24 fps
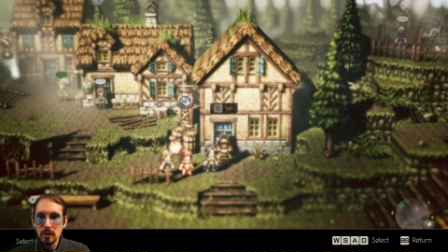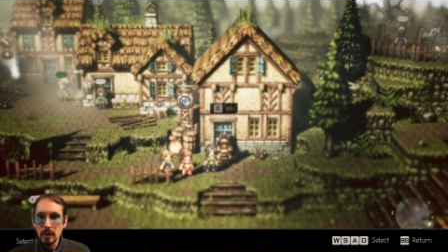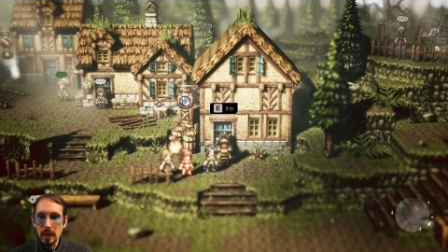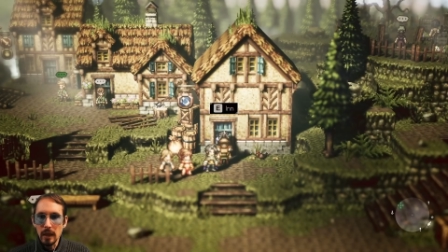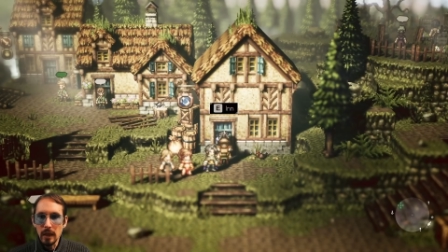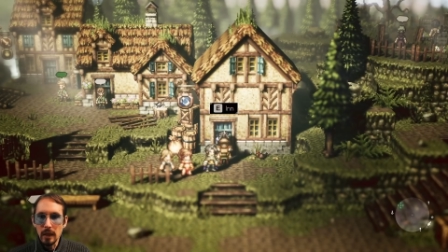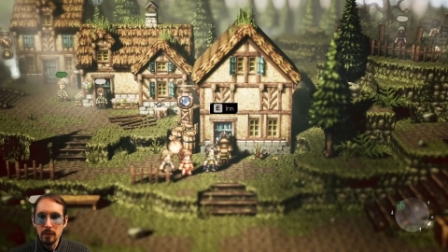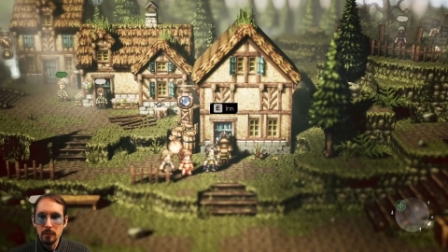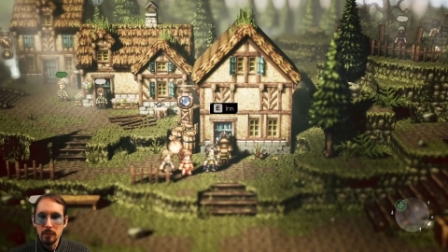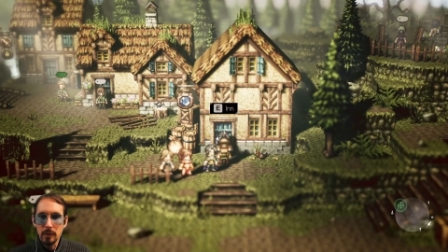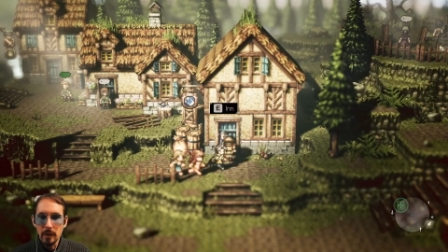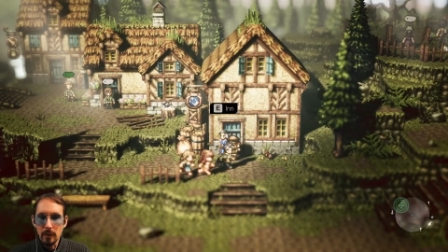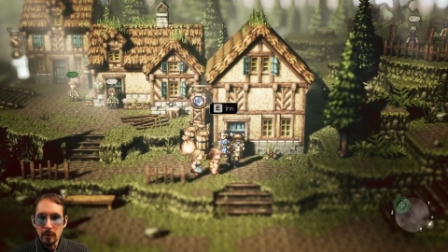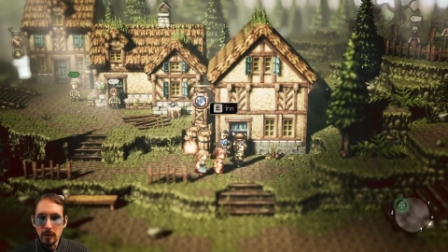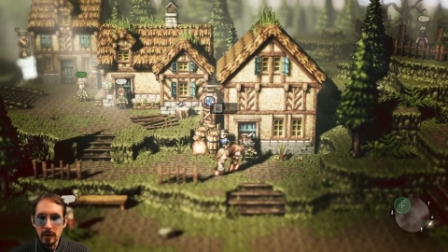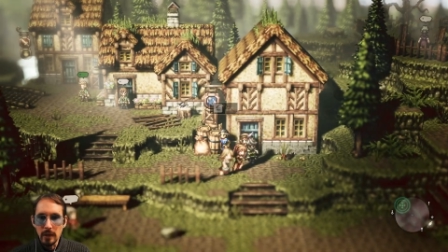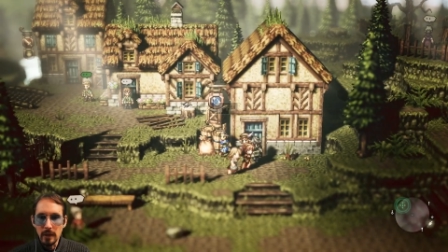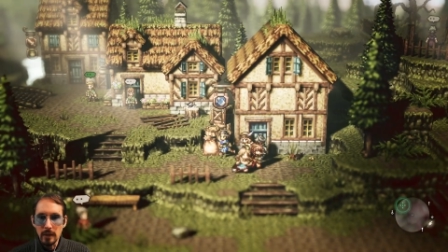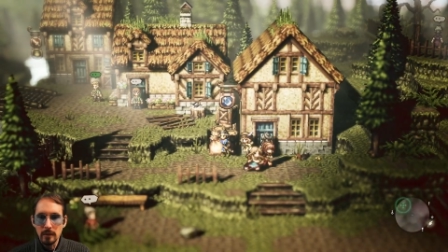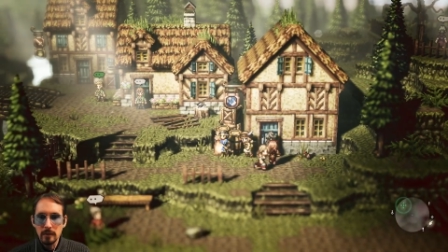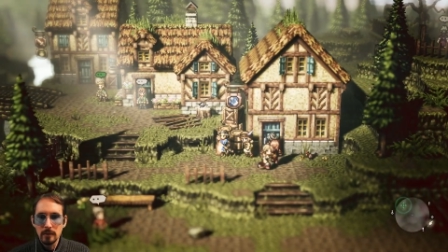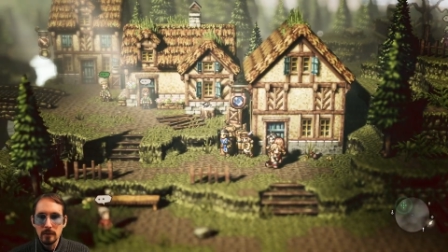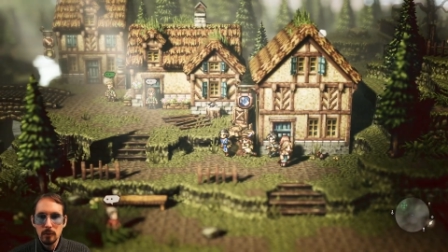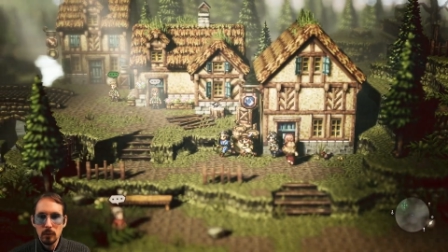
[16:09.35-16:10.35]
Yeah, we don't
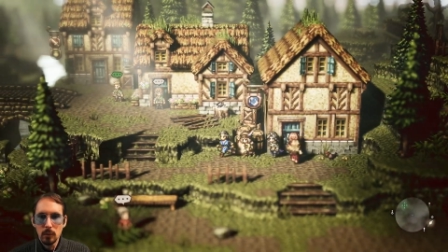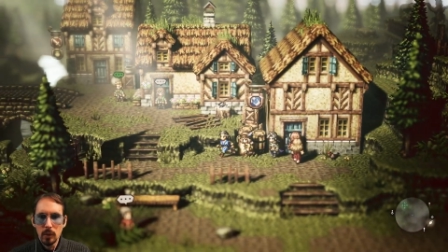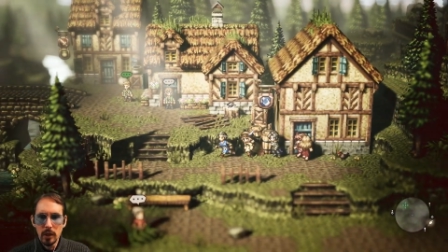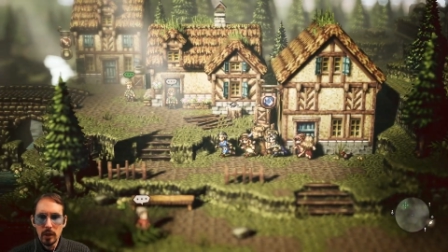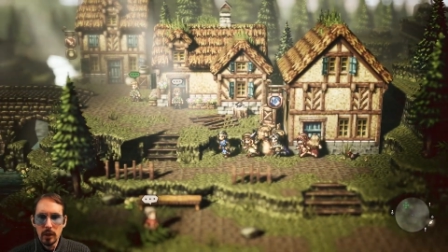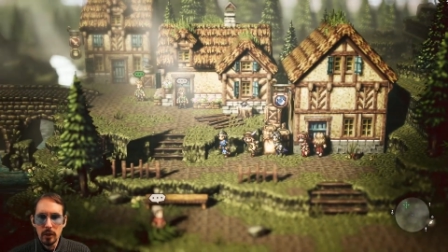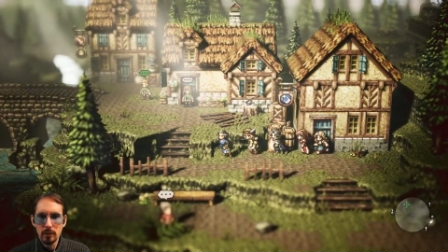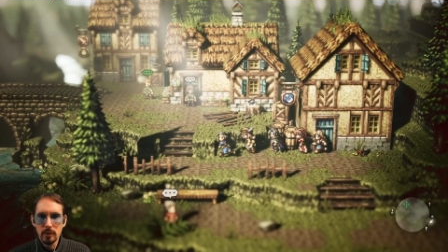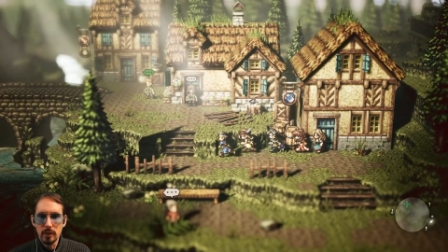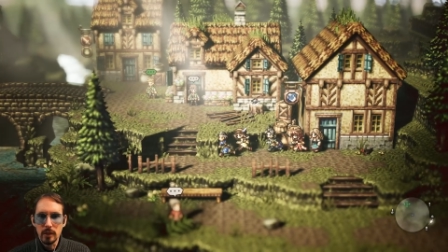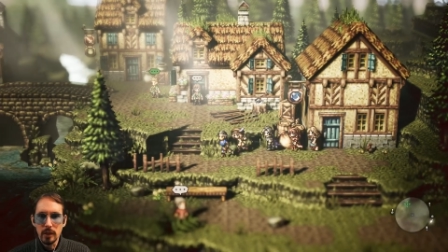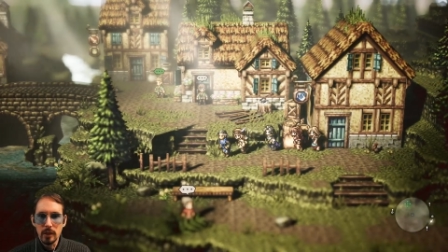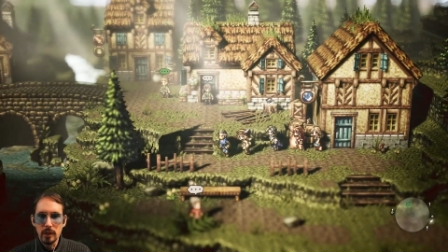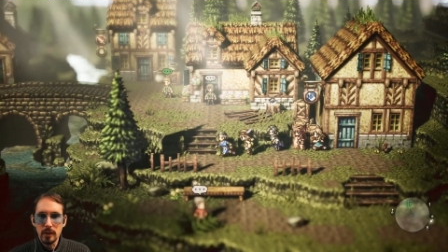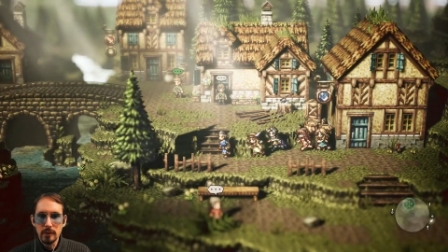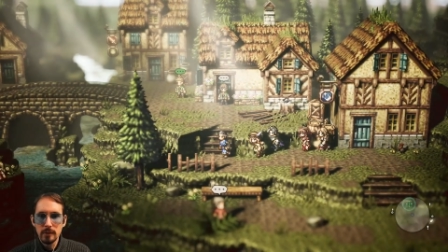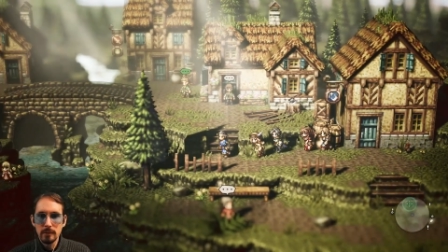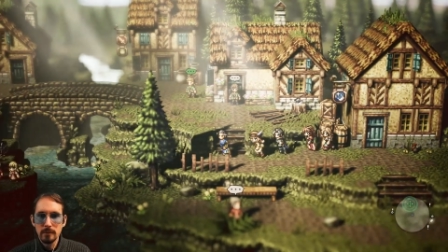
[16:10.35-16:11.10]
need it. We don't need